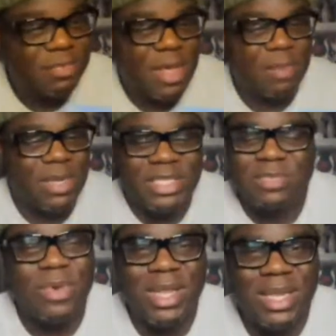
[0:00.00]
back. But this is
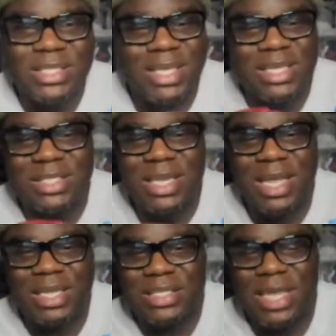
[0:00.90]
really this this is not
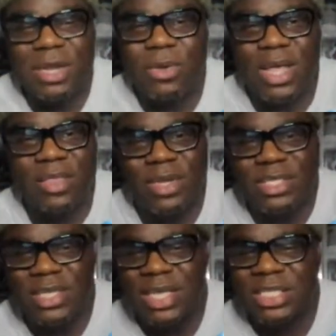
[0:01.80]
this is not no leather. This
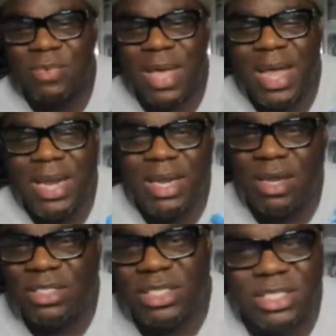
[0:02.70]
is like suede and
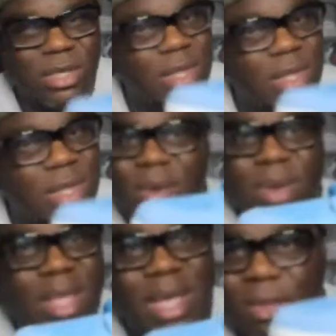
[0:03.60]
other shit. So
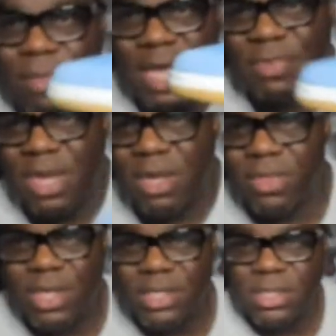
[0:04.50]
got no bounce back on these.